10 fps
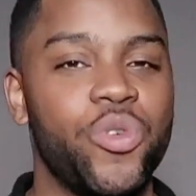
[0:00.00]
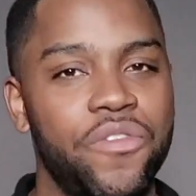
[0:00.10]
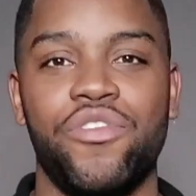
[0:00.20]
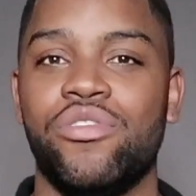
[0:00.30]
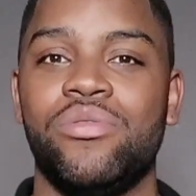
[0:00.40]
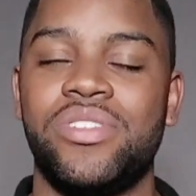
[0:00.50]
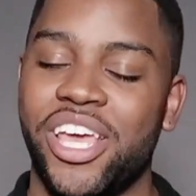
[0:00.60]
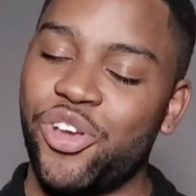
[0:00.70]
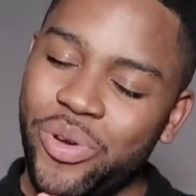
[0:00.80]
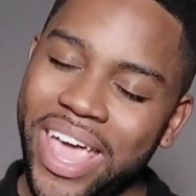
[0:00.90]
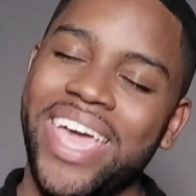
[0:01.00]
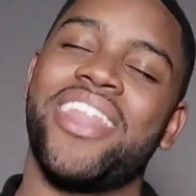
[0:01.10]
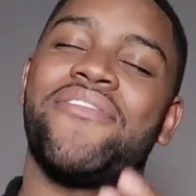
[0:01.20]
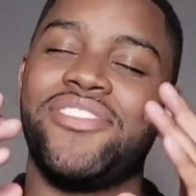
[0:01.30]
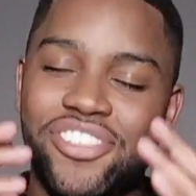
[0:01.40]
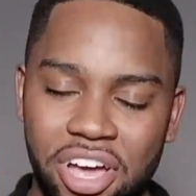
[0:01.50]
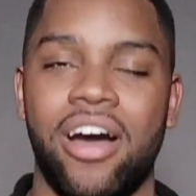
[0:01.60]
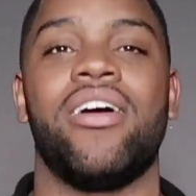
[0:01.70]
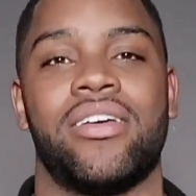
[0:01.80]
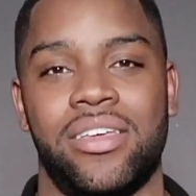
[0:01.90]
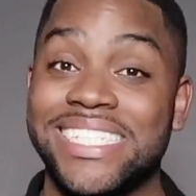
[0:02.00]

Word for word: reviews, and creative talk.